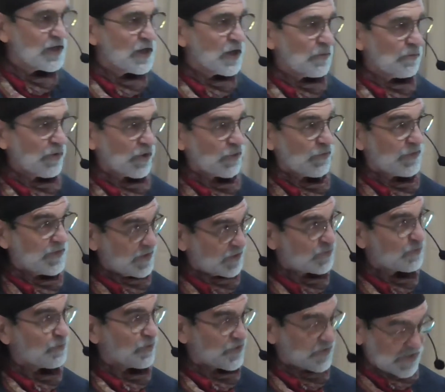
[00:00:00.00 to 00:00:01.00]
But on this
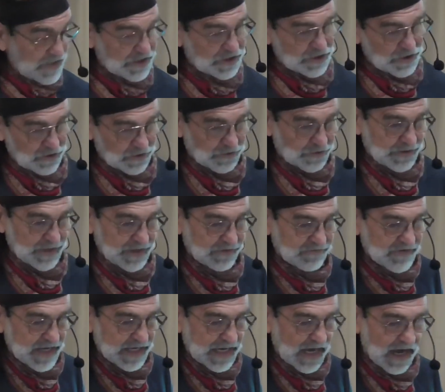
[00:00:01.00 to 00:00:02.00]
particular
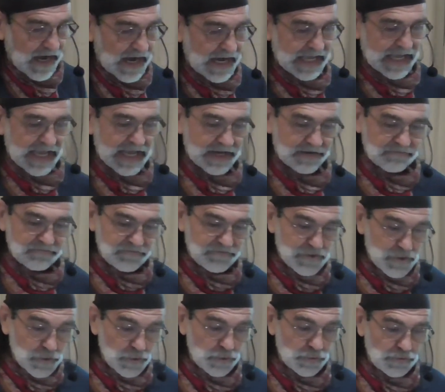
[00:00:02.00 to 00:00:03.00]
evening, I had
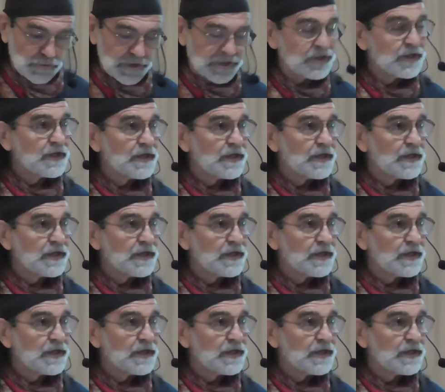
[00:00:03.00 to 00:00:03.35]
viewed